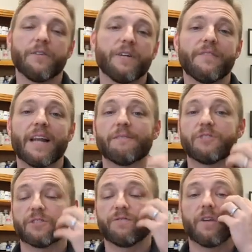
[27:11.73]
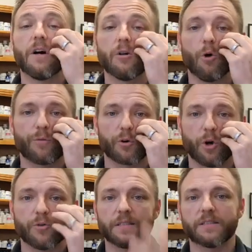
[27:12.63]
You can even have just fungal
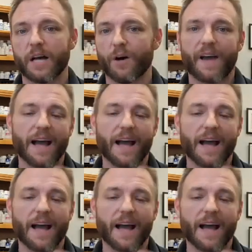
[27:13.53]
overgrowth itself,